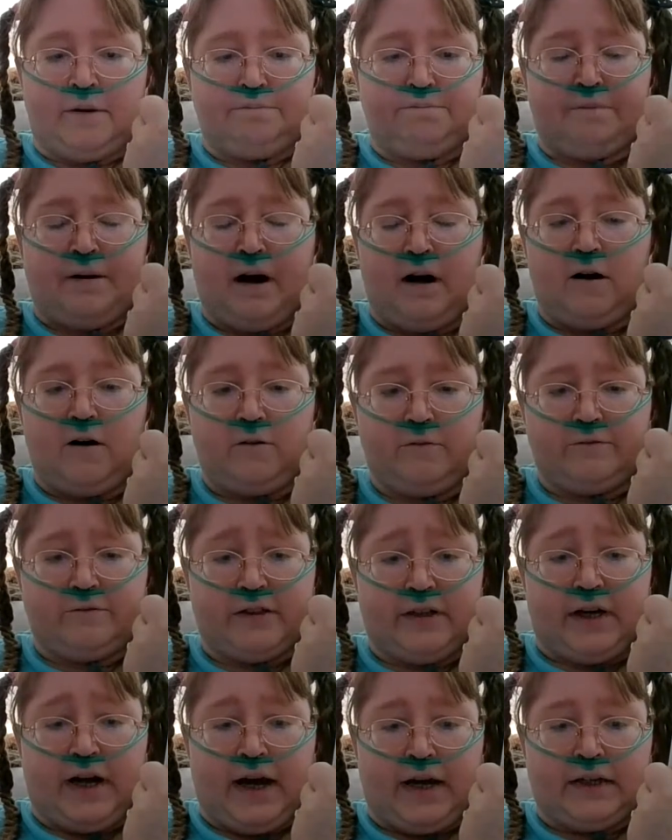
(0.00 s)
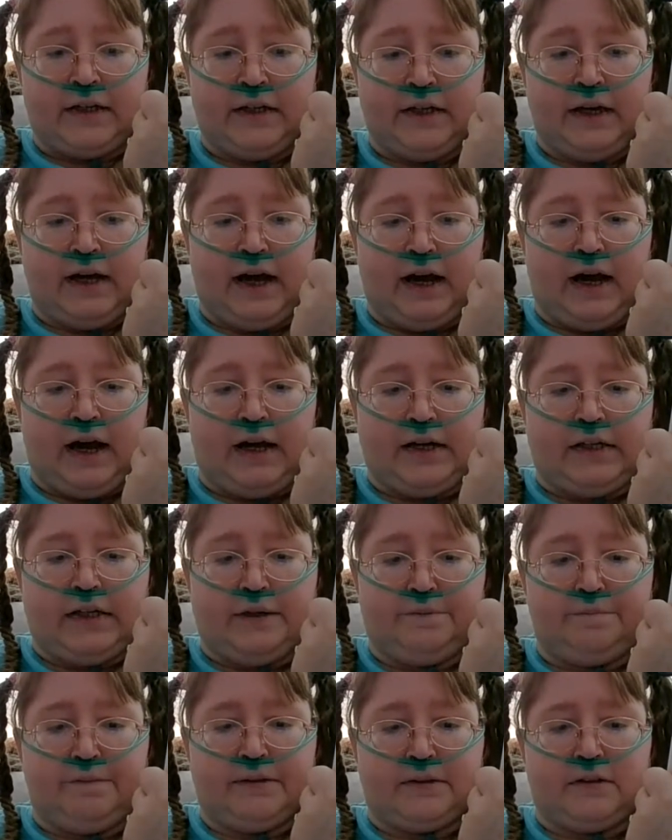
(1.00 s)
But overnight, I
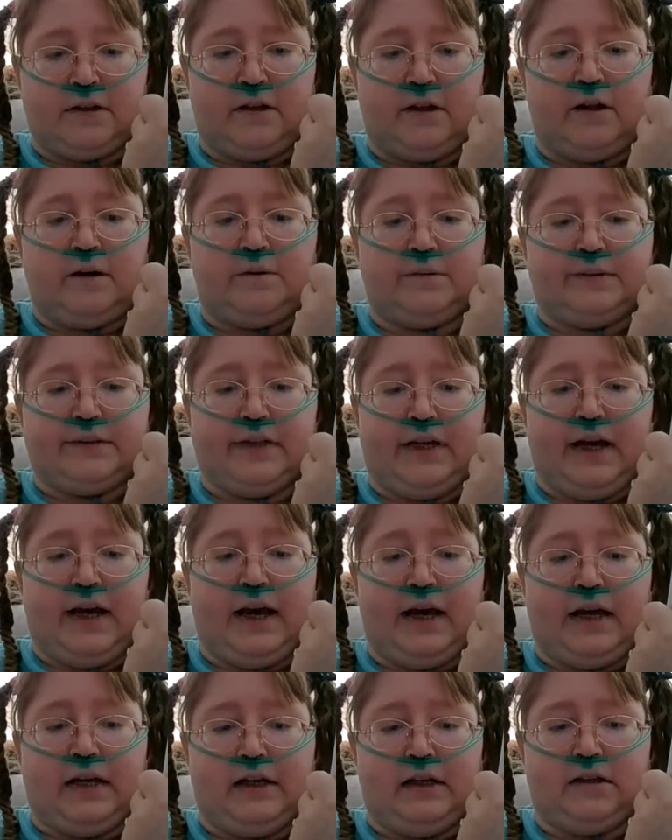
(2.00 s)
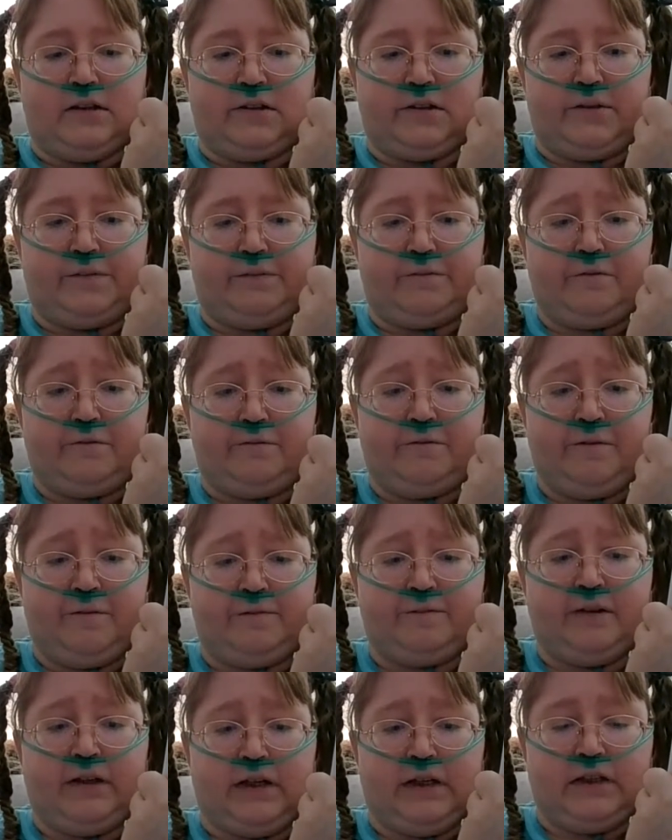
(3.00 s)
dip as low as 80s over
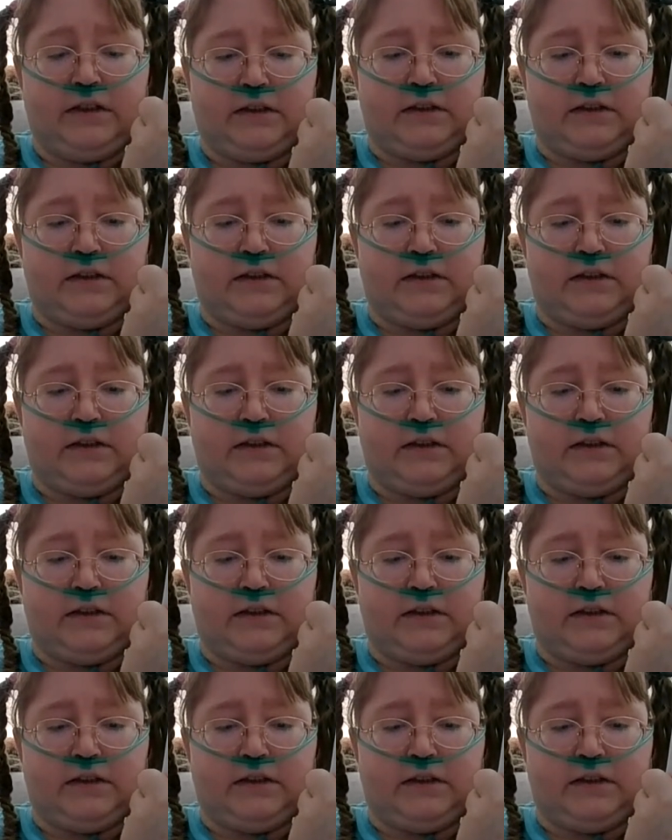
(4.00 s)
50s.